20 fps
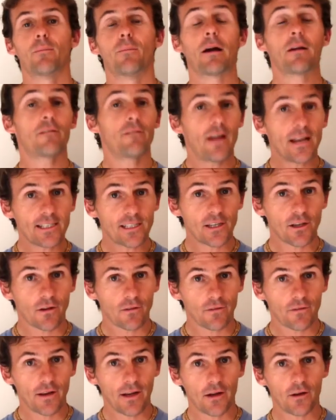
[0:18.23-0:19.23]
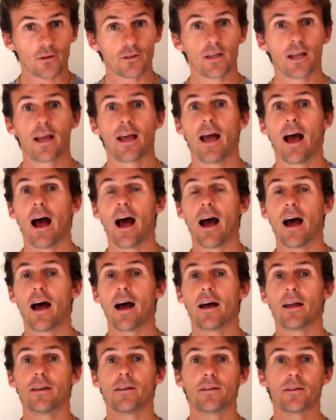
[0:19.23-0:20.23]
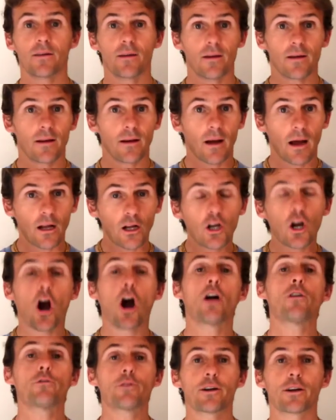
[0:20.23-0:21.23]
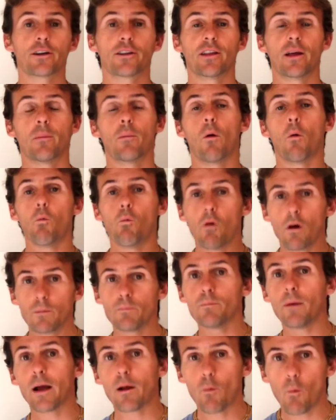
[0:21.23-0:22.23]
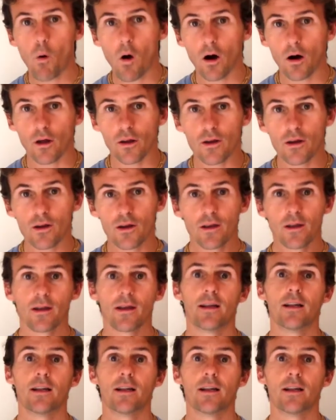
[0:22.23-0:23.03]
by facing your fears and, and conquering them one by one.